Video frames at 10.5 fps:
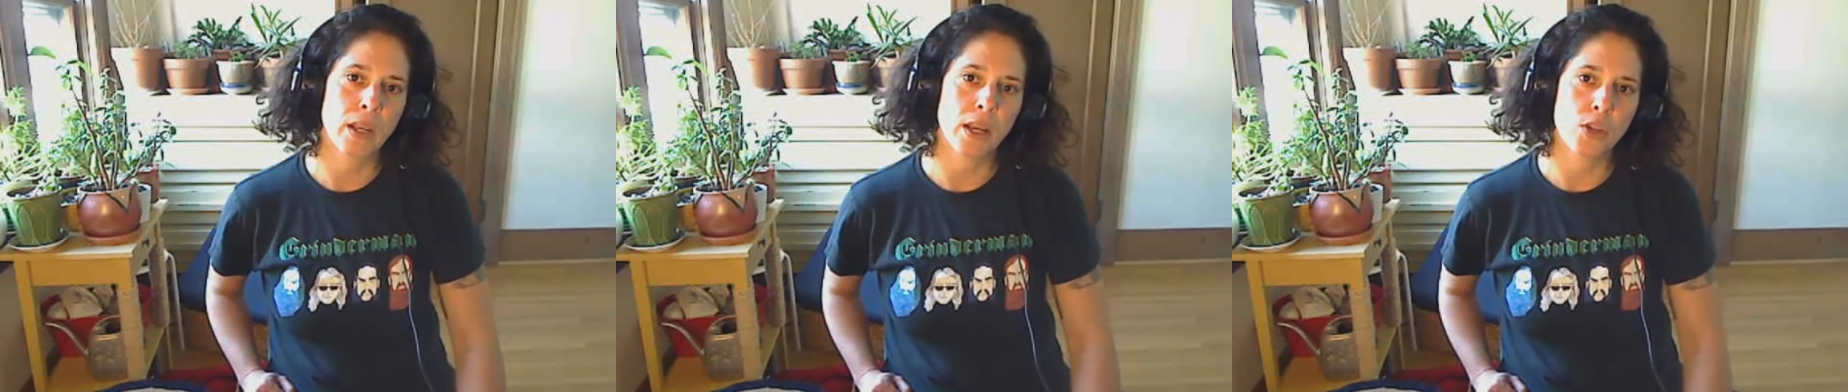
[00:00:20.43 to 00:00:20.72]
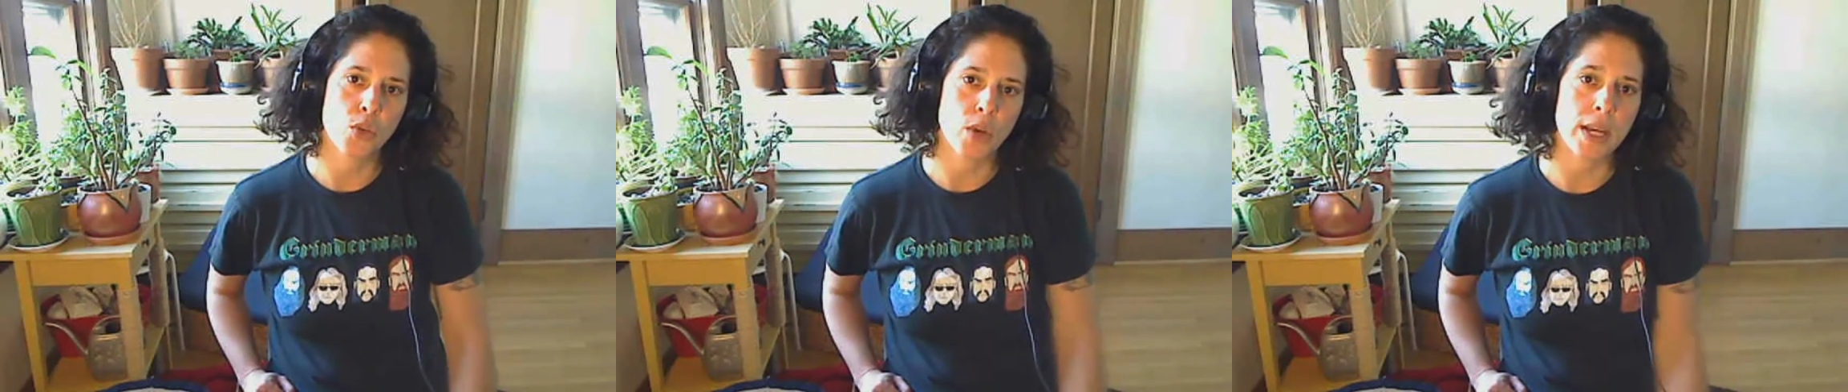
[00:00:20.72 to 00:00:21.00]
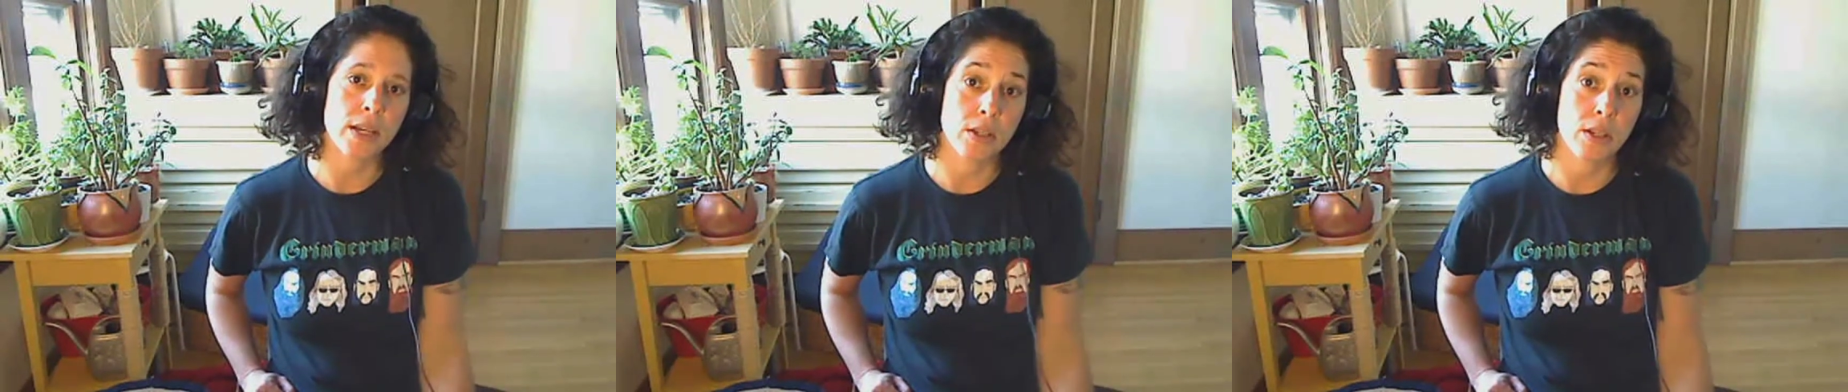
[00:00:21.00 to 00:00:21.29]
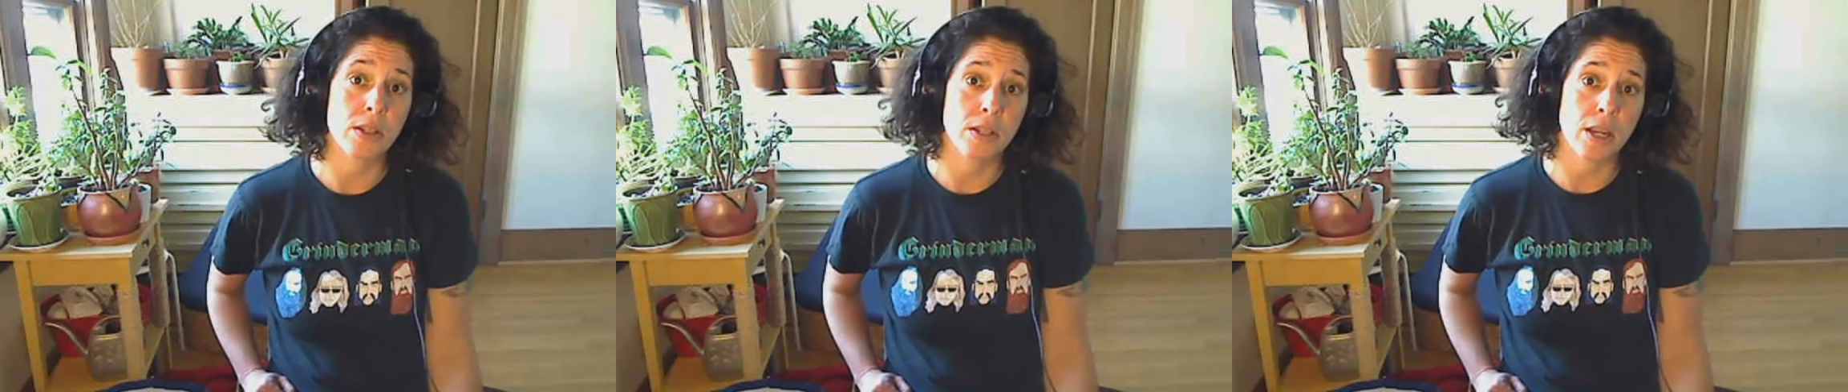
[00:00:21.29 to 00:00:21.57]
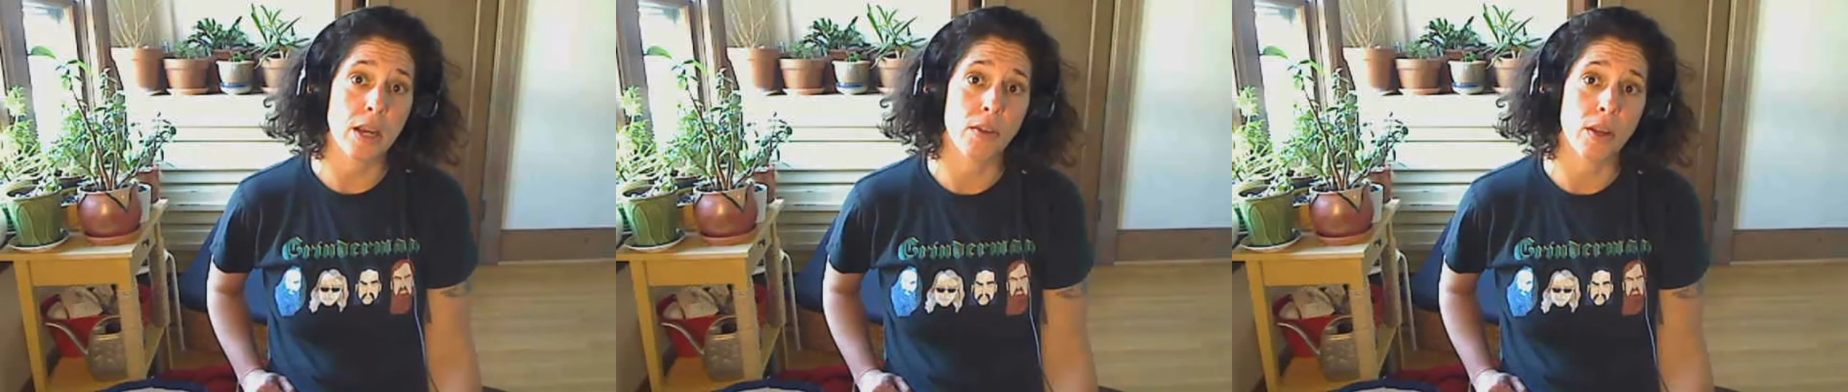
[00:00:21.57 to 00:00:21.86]
and trying to stay
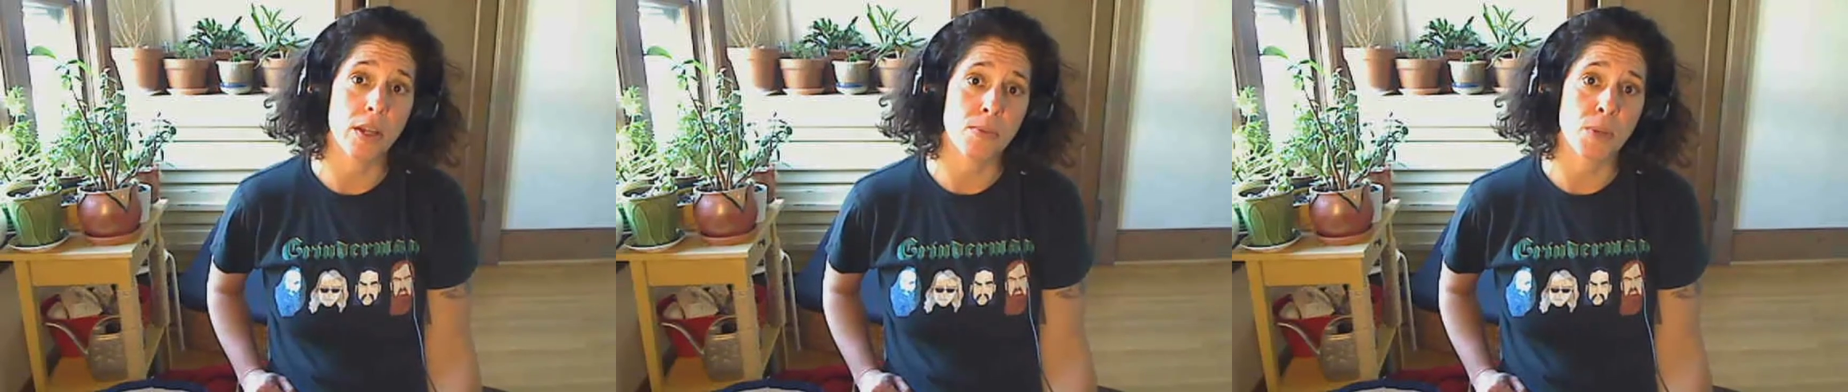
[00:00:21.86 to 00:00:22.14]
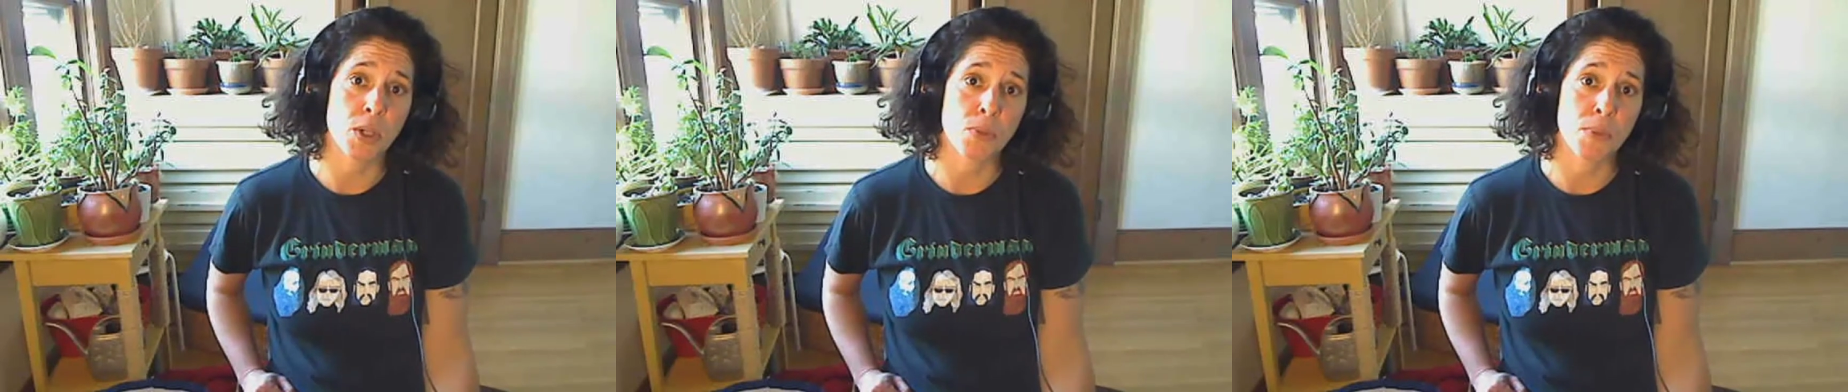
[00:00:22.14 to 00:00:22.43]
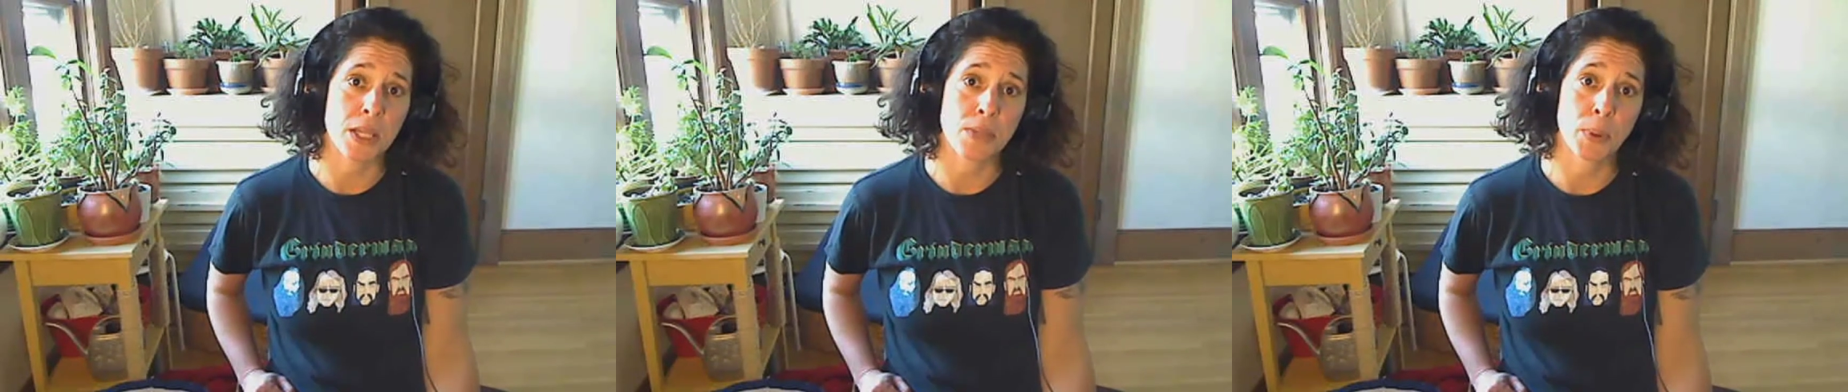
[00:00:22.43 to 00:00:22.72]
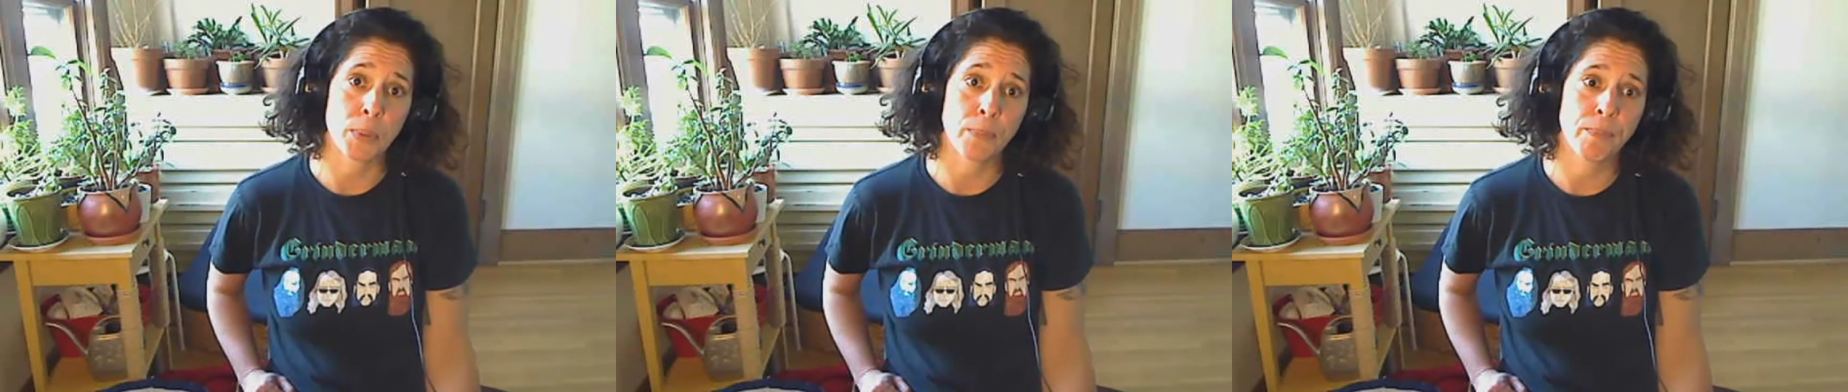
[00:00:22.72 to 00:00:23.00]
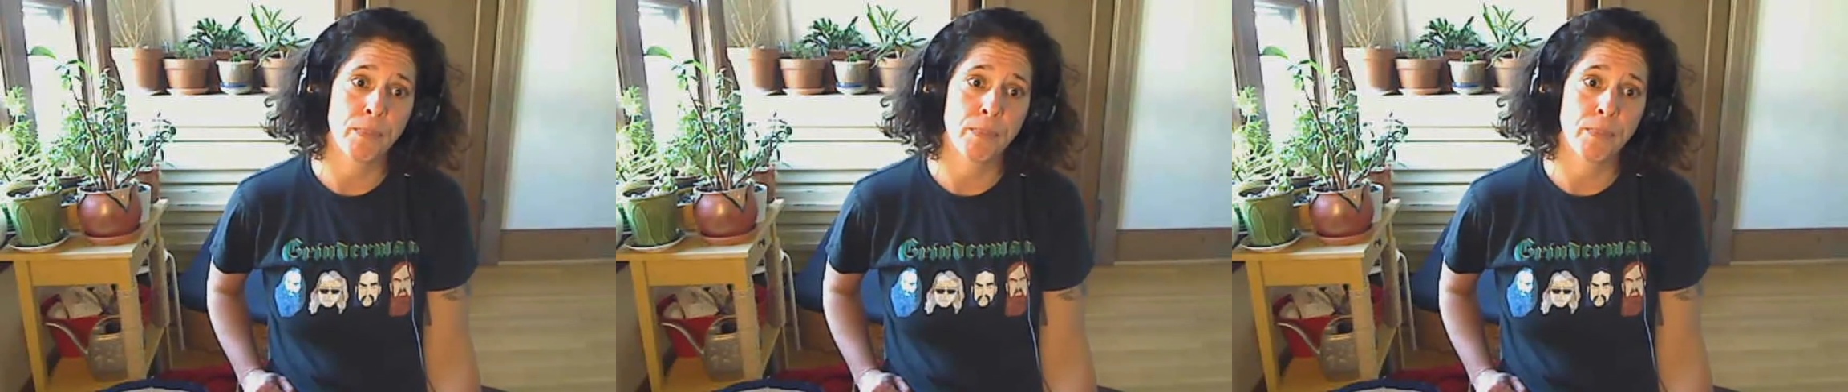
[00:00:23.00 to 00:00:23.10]
healthy as much as possible.